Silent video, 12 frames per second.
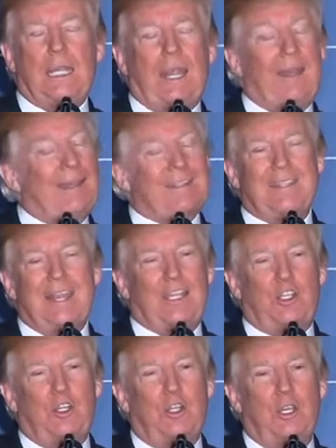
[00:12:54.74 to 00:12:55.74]
And that's
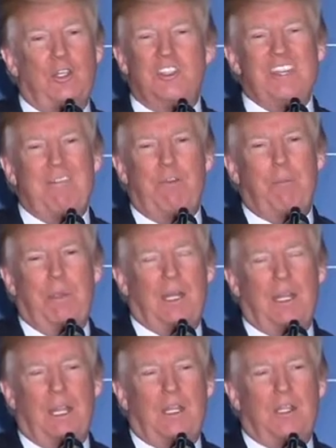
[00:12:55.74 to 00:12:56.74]
not good. It's never
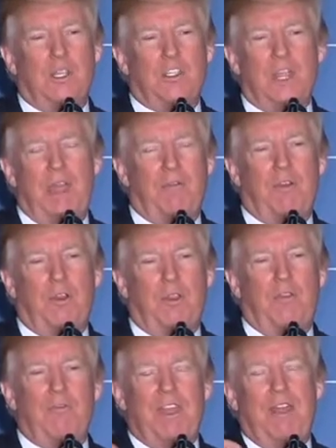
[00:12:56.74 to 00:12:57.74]
been like this, ever.
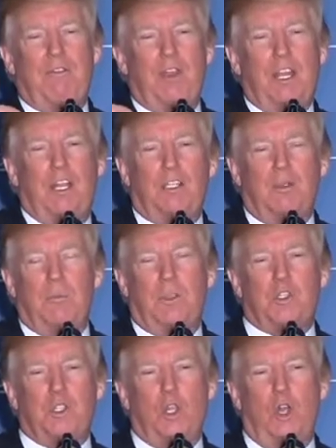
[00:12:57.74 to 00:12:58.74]
They've never held them
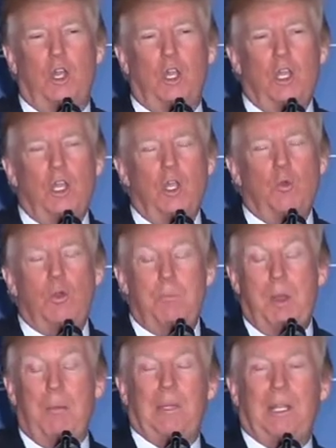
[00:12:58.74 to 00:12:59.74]
this long.
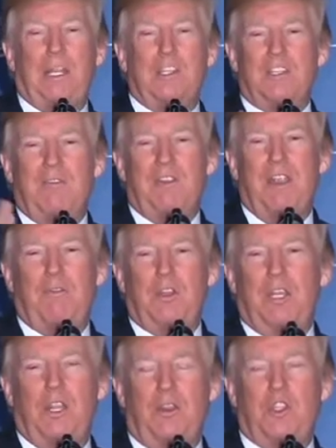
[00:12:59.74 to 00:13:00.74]
Republicans have never
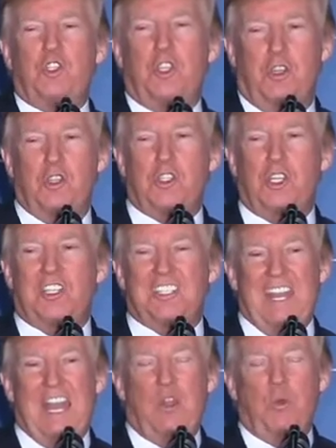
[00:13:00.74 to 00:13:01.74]
done this to this
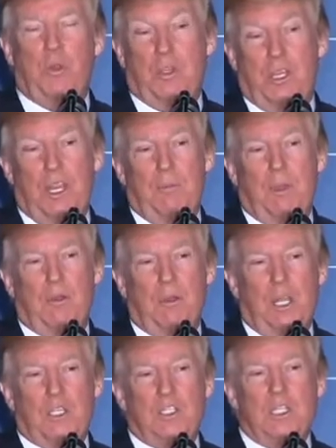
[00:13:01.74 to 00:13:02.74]
extent with the
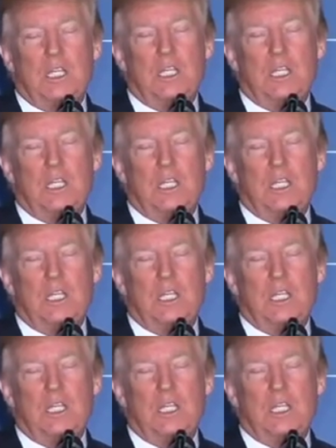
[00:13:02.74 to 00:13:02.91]
Democrats.